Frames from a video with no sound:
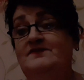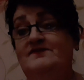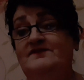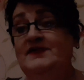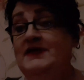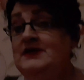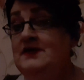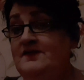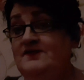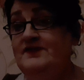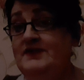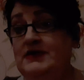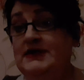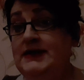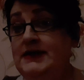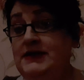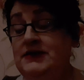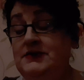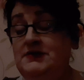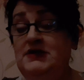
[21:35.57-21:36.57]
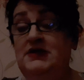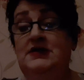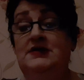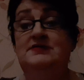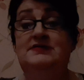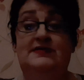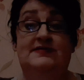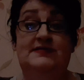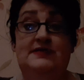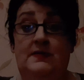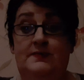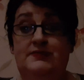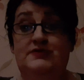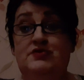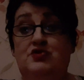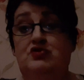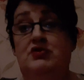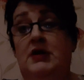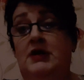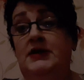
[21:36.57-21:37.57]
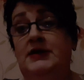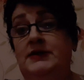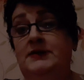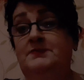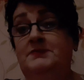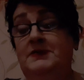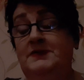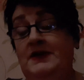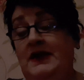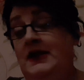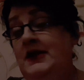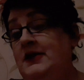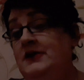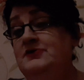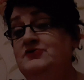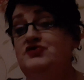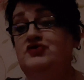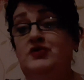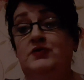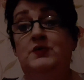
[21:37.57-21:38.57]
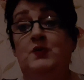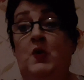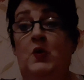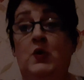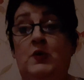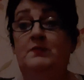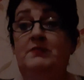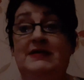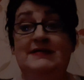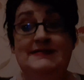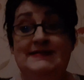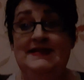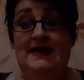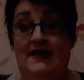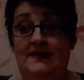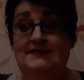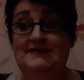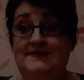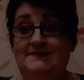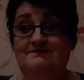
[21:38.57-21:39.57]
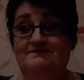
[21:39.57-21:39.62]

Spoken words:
Feel free to subscribe and you won't miss that.